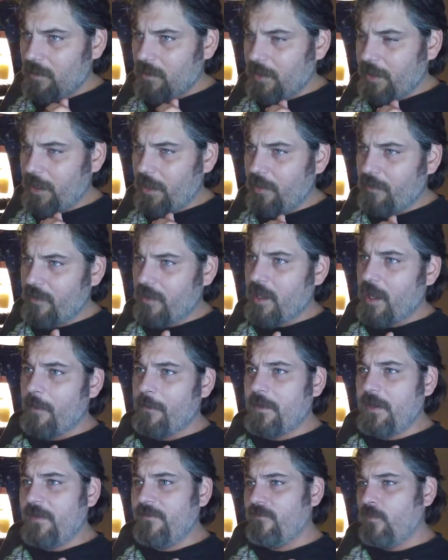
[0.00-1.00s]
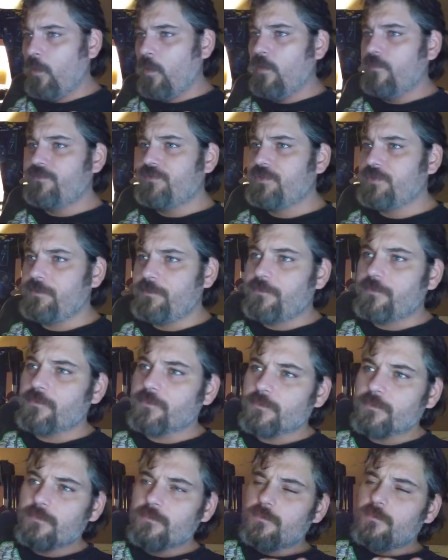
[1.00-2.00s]
you know, The Company of Wolves
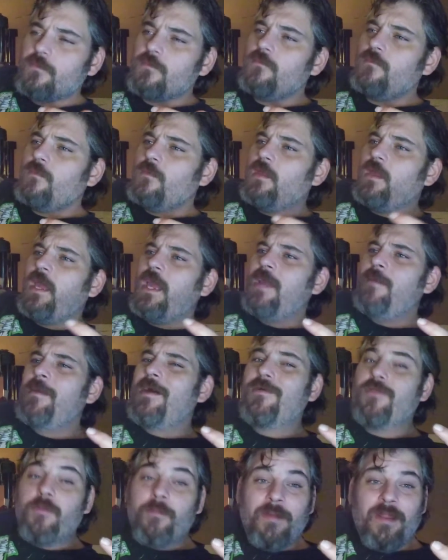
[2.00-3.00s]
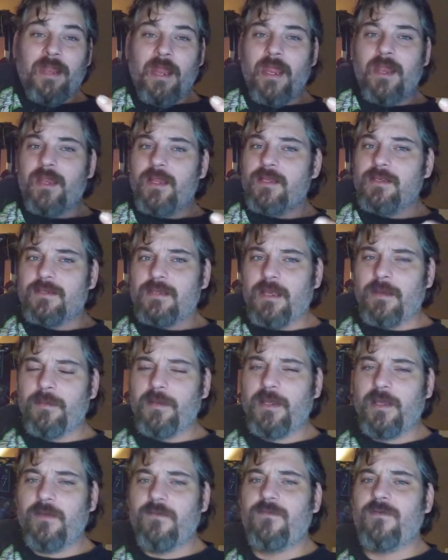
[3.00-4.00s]
came out in the mid 80s, I
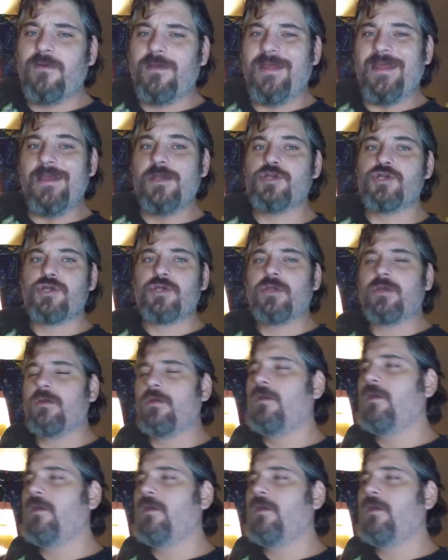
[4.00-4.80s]
believe, ish,